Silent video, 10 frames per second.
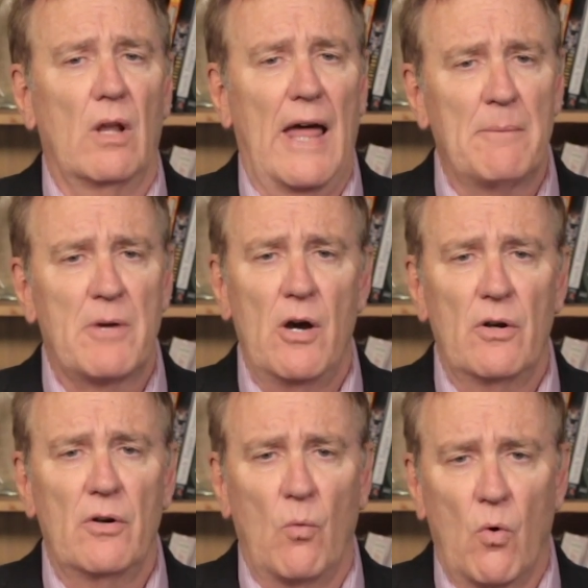
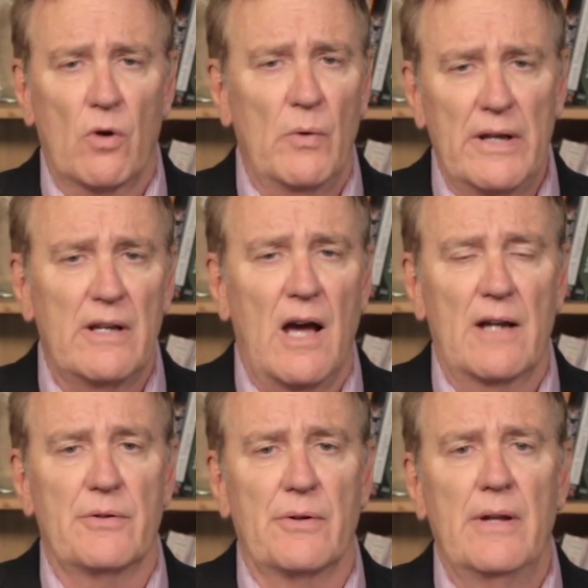lab-coated, award-winning
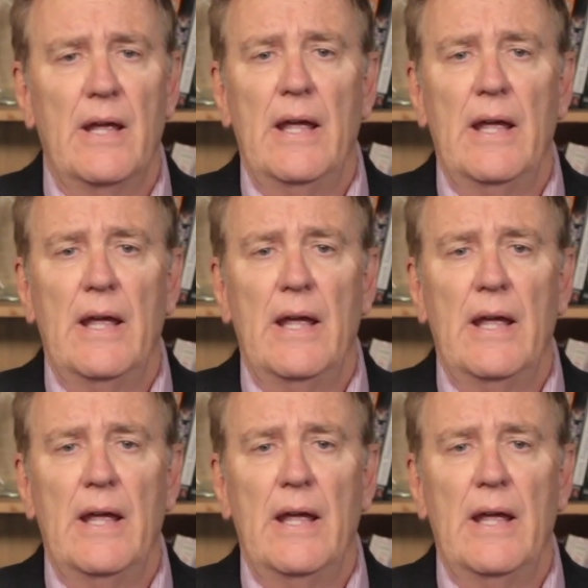doctor,